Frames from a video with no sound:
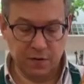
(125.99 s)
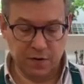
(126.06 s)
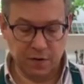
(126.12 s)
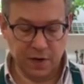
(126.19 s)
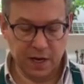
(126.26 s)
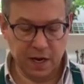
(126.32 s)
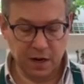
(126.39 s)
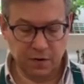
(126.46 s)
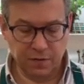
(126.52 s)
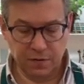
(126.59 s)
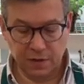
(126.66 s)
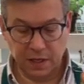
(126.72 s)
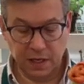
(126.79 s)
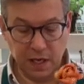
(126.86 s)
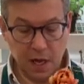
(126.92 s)
very
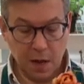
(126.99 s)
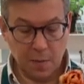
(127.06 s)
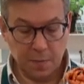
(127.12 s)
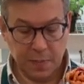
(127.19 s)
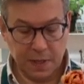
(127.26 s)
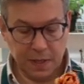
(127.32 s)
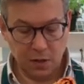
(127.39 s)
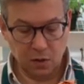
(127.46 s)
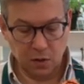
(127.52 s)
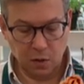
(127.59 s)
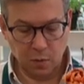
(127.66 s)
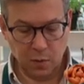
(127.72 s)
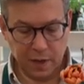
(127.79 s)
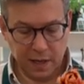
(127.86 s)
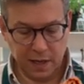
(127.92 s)
carefully peel
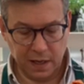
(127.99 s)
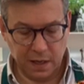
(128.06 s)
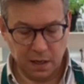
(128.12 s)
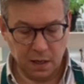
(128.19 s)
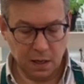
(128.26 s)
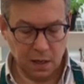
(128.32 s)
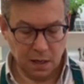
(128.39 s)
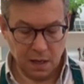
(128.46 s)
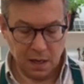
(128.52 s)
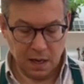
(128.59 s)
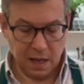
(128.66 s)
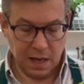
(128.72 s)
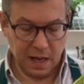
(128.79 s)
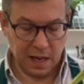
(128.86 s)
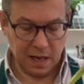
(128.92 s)
away
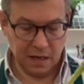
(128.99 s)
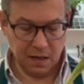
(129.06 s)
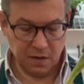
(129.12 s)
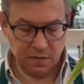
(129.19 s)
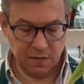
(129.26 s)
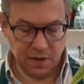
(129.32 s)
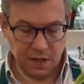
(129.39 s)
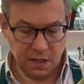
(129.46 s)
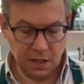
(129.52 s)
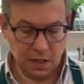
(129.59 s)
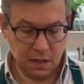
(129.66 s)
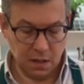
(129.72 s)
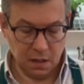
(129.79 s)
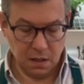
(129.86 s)
any of the